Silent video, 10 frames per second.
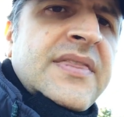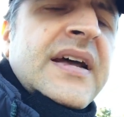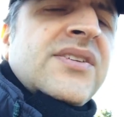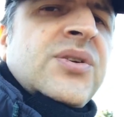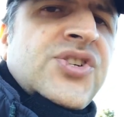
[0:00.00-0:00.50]

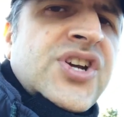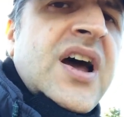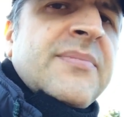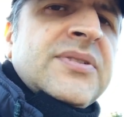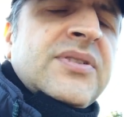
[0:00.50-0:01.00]
That's our
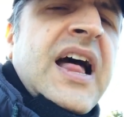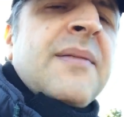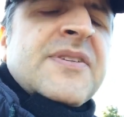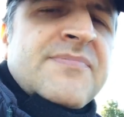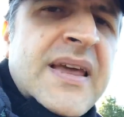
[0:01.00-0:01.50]
job, to
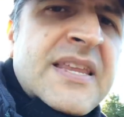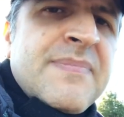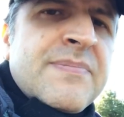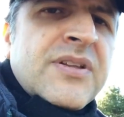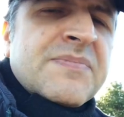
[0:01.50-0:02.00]
help as many
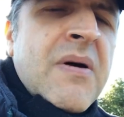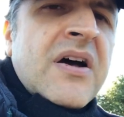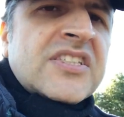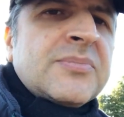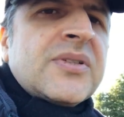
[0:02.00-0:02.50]
people as
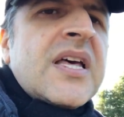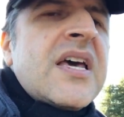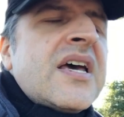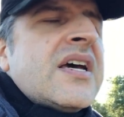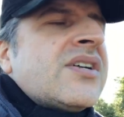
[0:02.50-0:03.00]
possible.
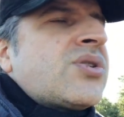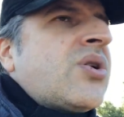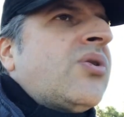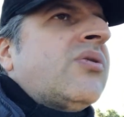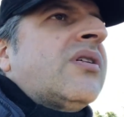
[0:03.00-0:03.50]

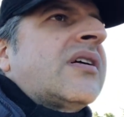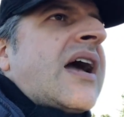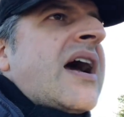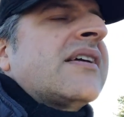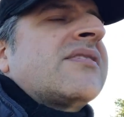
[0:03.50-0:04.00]
So,
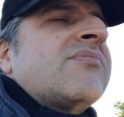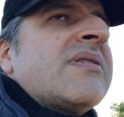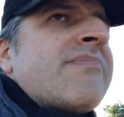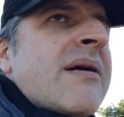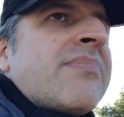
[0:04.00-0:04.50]
guys,
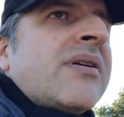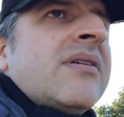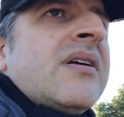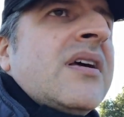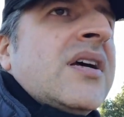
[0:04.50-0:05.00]

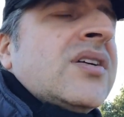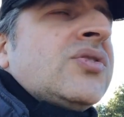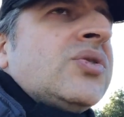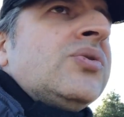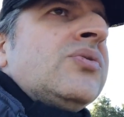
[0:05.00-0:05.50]
remember
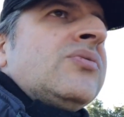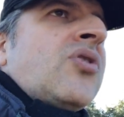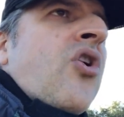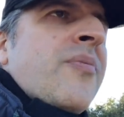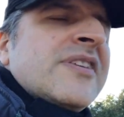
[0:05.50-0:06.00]
to
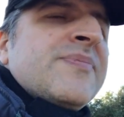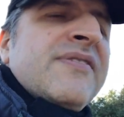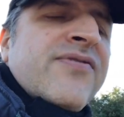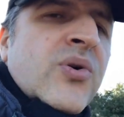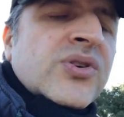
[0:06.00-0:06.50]
always
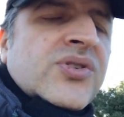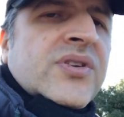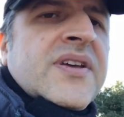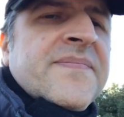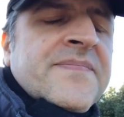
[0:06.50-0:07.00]
be focused
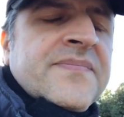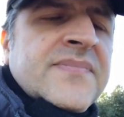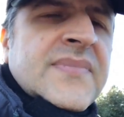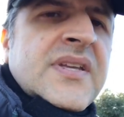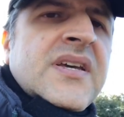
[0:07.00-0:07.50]
on Him.
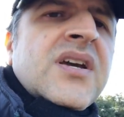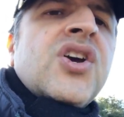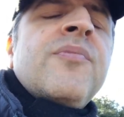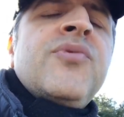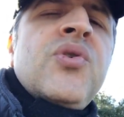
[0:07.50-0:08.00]

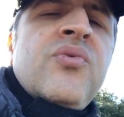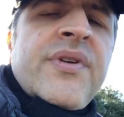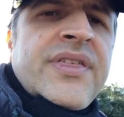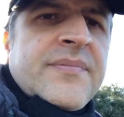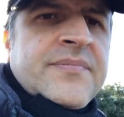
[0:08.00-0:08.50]

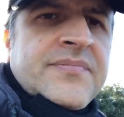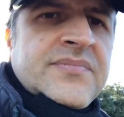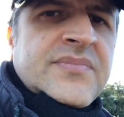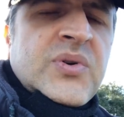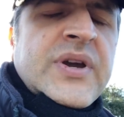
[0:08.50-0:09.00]
Commune with Him.
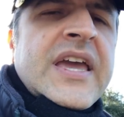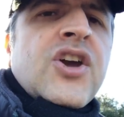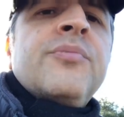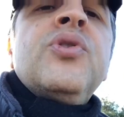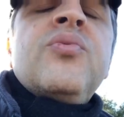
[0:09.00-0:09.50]
Okay,
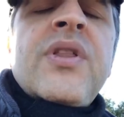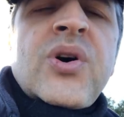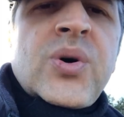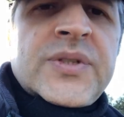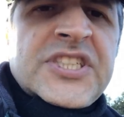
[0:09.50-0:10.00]
commune with
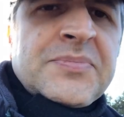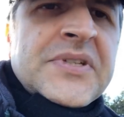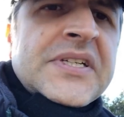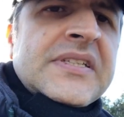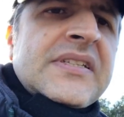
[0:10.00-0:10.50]
the Holy
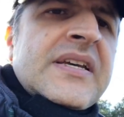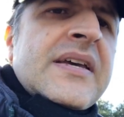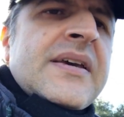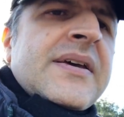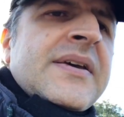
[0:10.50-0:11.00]
Spirit.
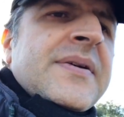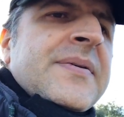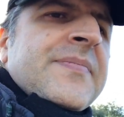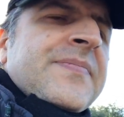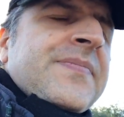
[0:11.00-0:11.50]

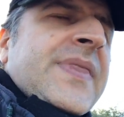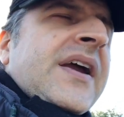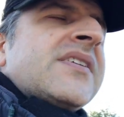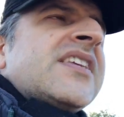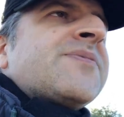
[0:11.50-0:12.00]

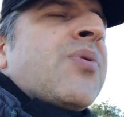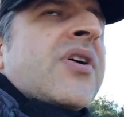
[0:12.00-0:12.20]
There is this